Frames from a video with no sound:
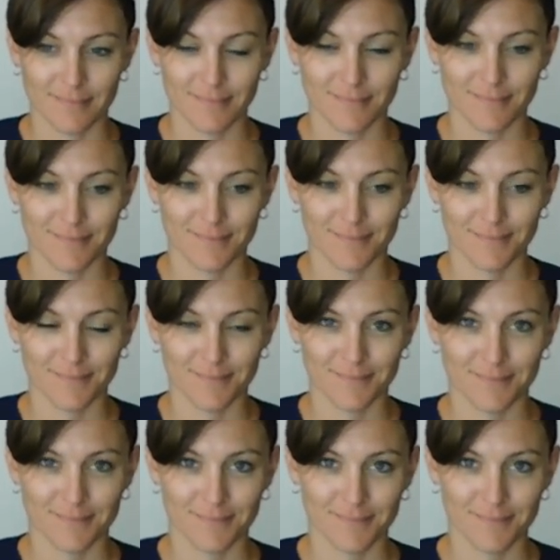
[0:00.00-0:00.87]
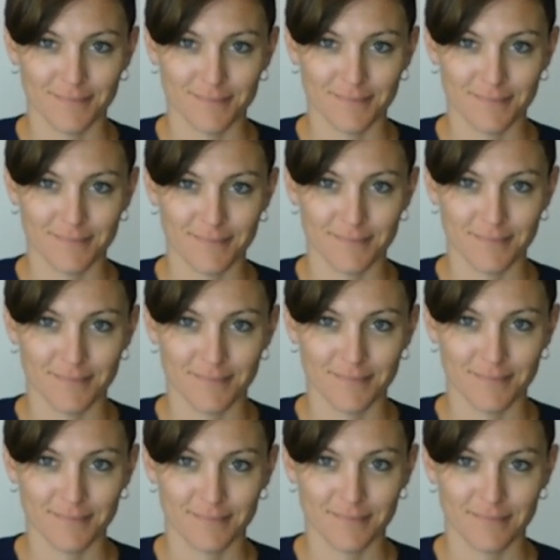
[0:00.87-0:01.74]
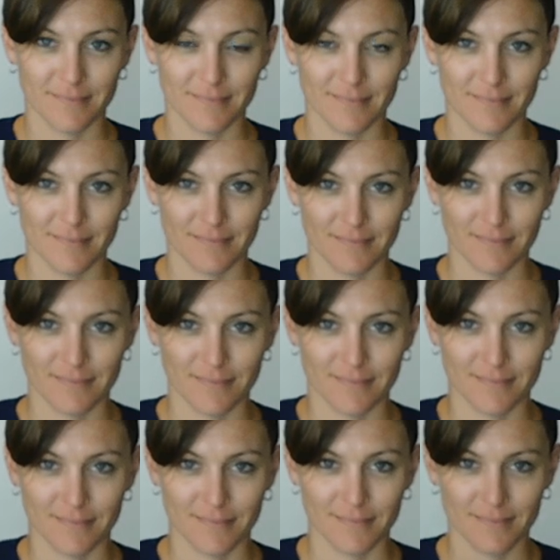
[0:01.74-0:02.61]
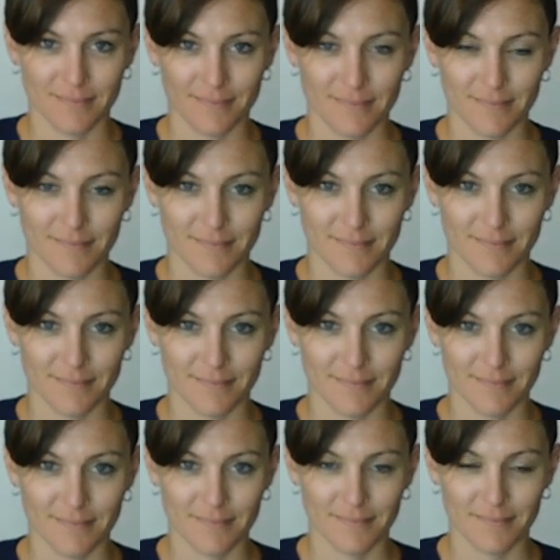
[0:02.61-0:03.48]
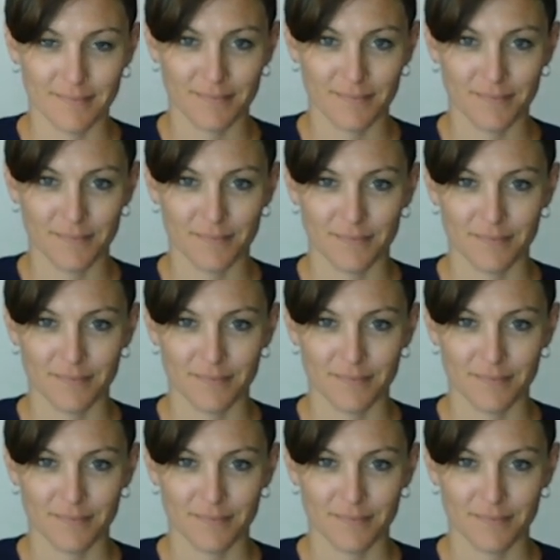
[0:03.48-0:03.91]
No words are spoken by the person on screen.